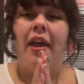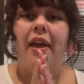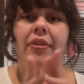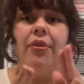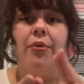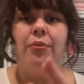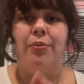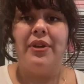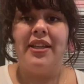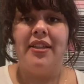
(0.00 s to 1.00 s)
and the
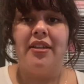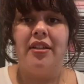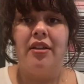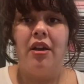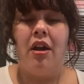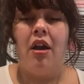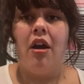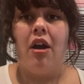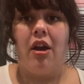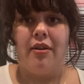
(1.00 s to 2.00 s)
weak
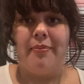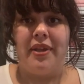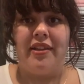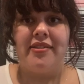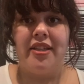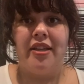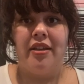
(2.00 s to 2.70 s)
heartbeat